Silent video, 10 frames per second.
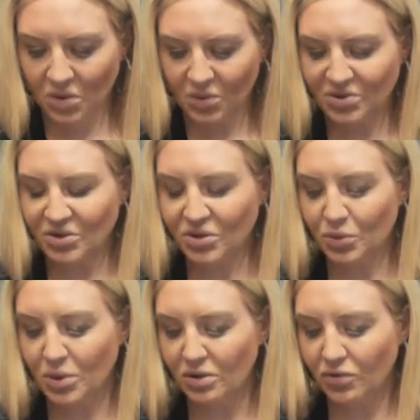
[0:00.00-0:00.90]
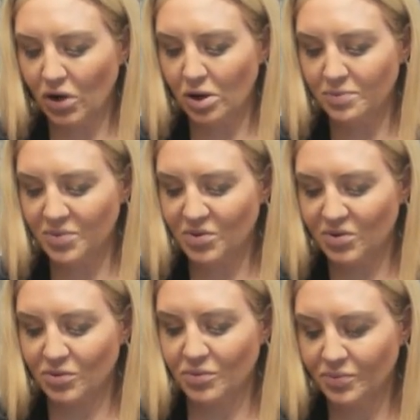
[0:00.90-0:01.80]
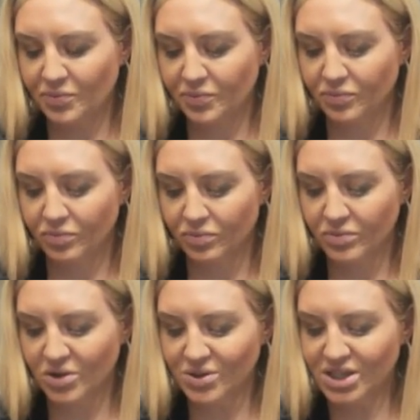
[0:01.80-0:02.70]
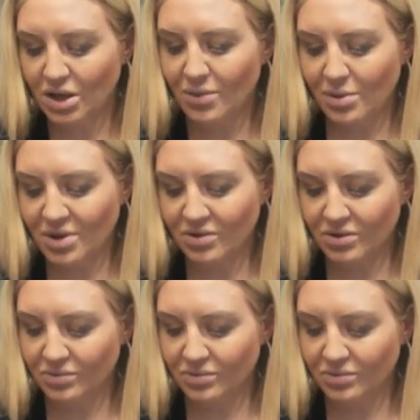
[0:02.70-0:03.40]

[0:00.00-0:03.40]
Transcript: What's this Three of Cups? Don't tell me I'm gonna.